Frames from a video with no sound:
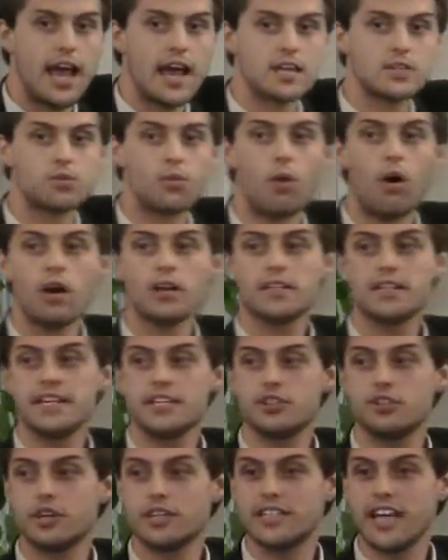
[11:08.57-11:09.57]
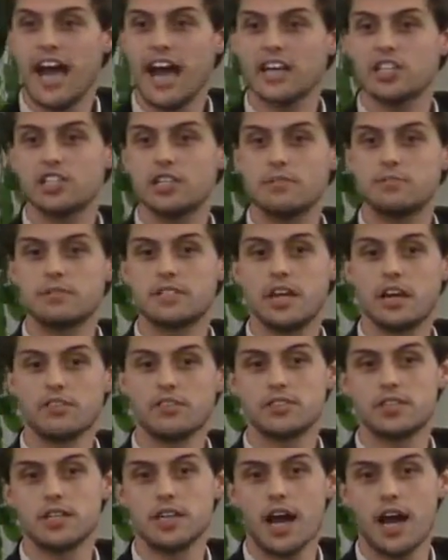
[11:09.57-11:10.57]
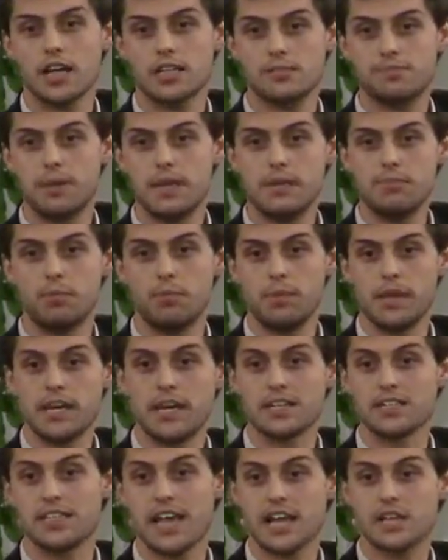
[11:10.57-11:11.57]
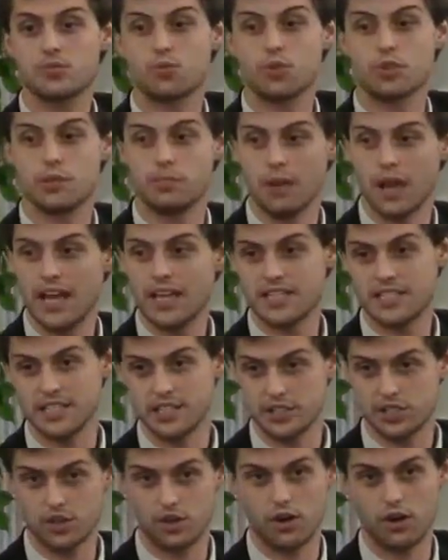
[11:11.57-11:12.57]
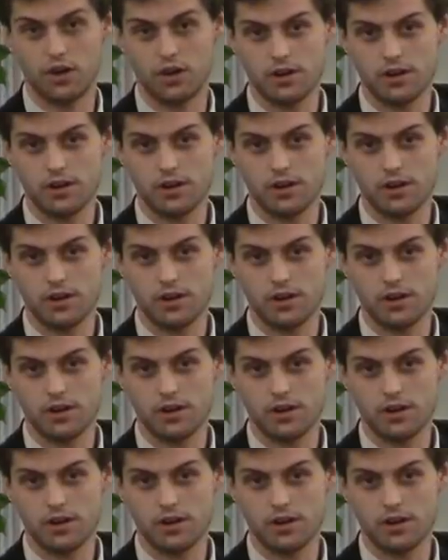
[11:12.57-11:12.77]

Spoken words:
wanting to attach themselves to God's people because that's where the are.